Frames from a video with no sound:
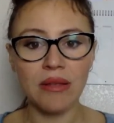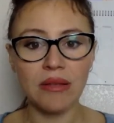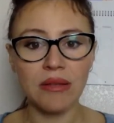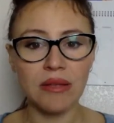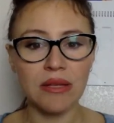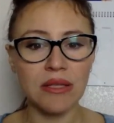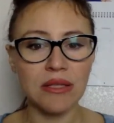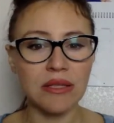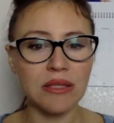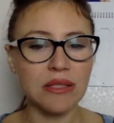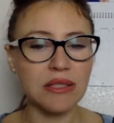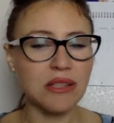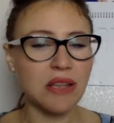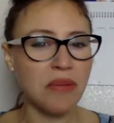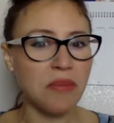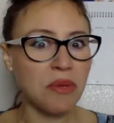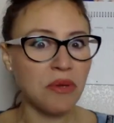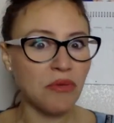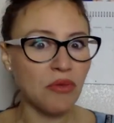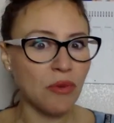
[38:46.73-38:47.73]
It's
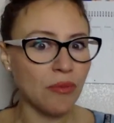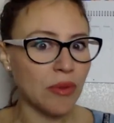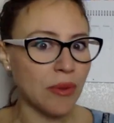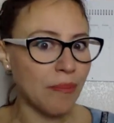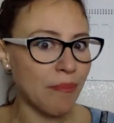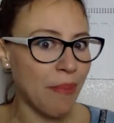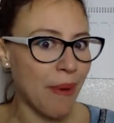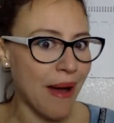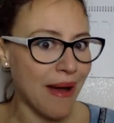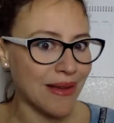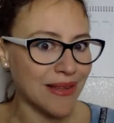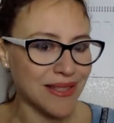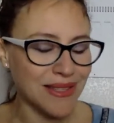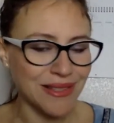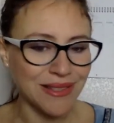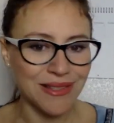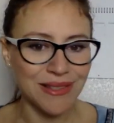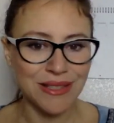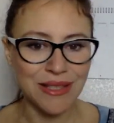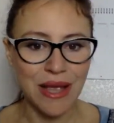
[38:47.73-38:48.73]
stemming from the past.
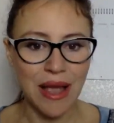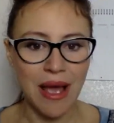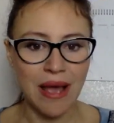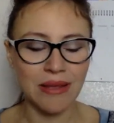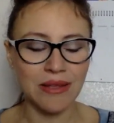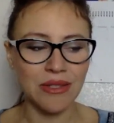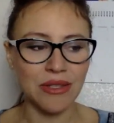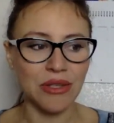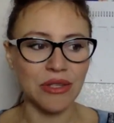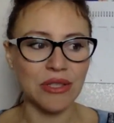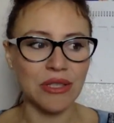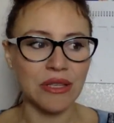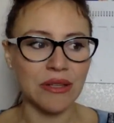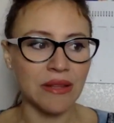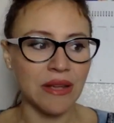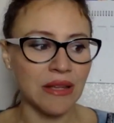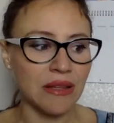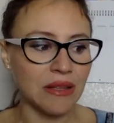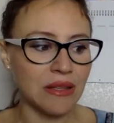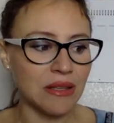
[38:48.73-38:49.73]
It's Cancer. It's
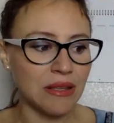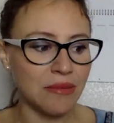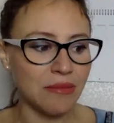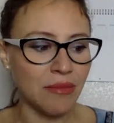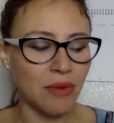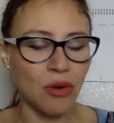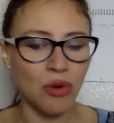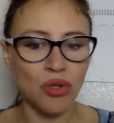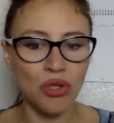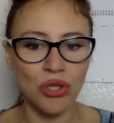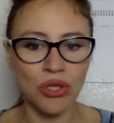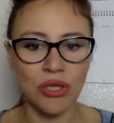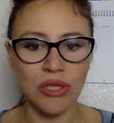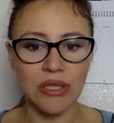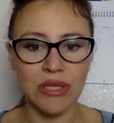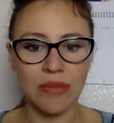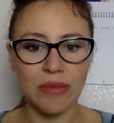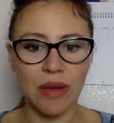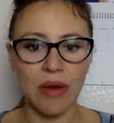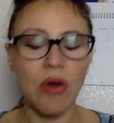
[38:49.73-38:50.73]
connected emotionally
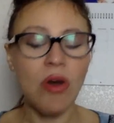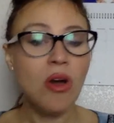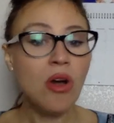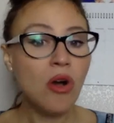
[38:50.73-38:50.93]
somehow.